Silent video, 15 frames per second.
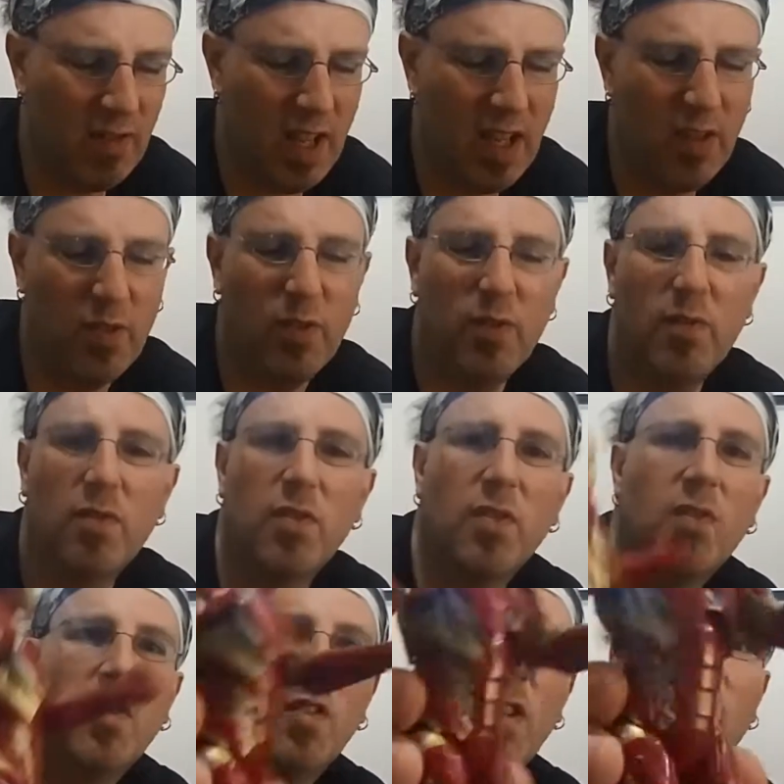I don't...
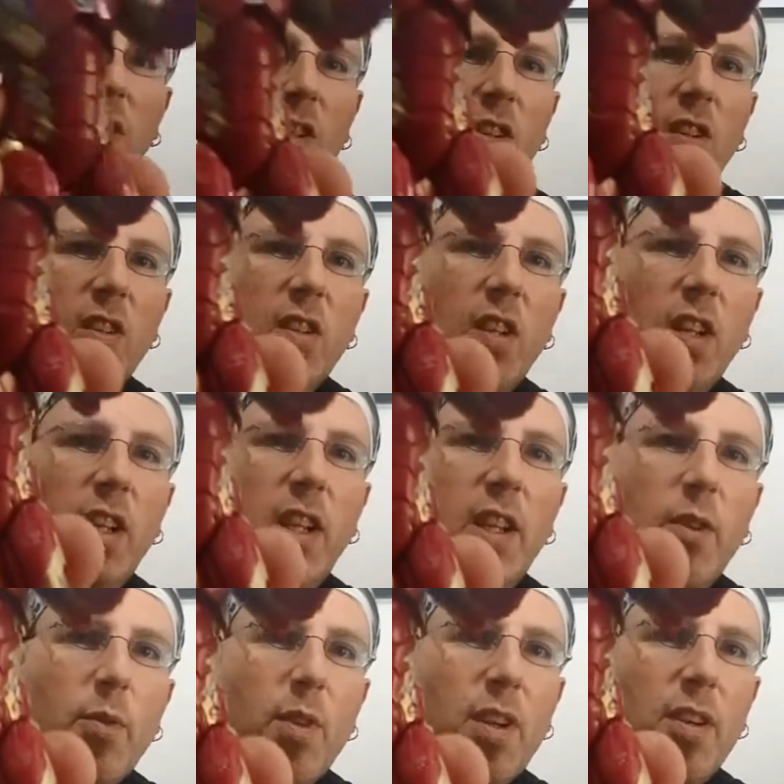
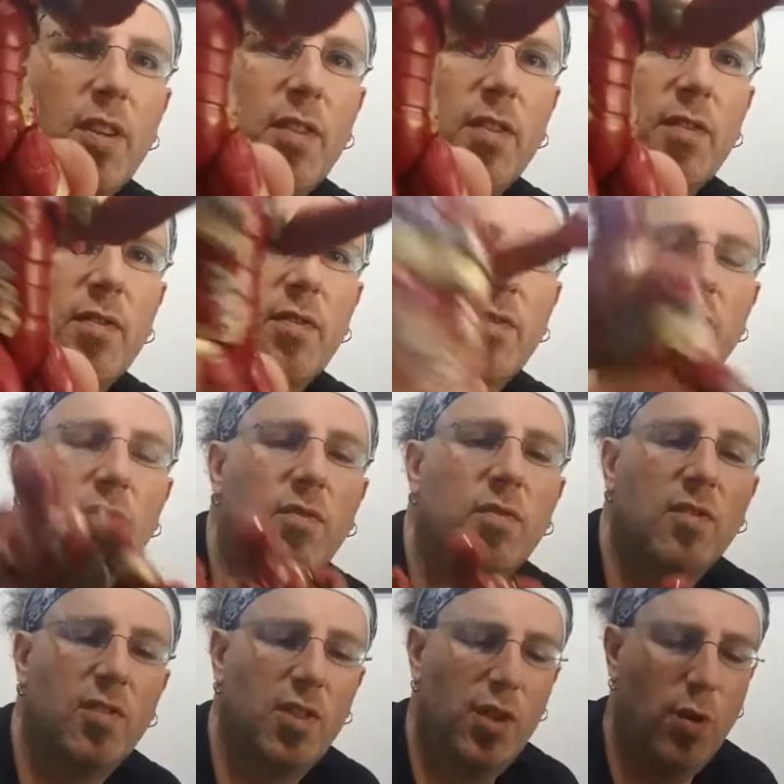Hey, we're gonna
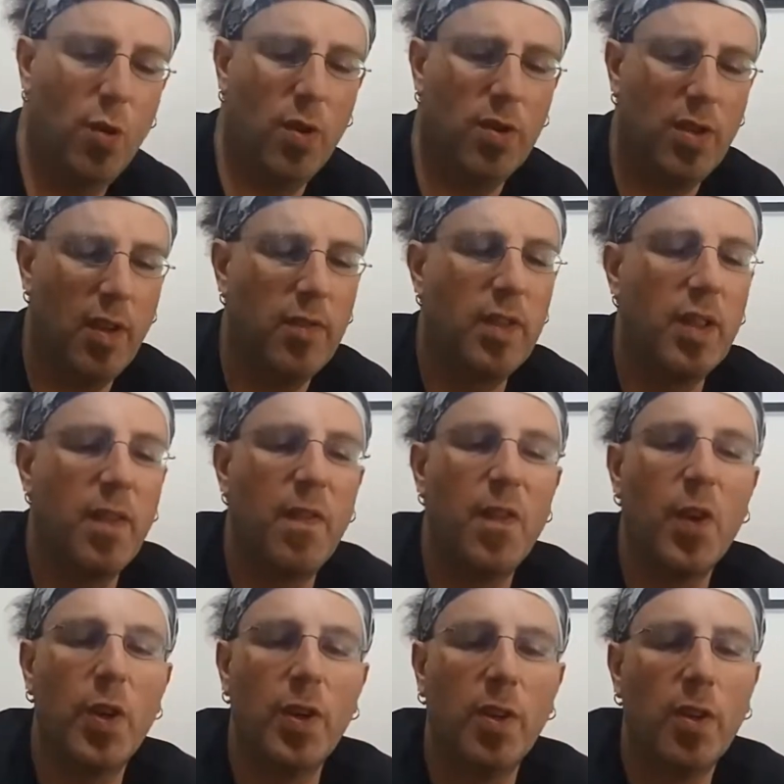shoot ourselves in the
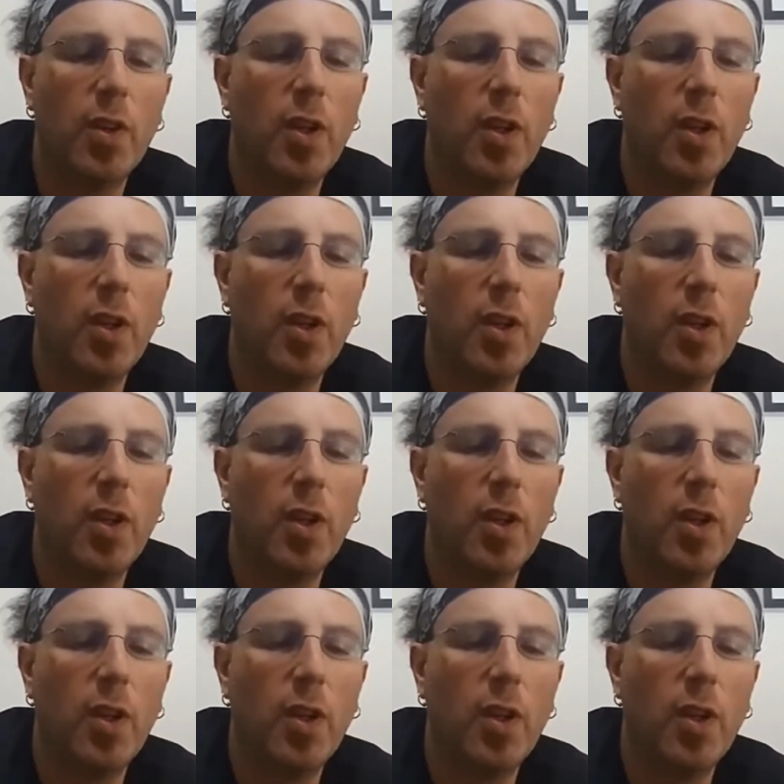foot.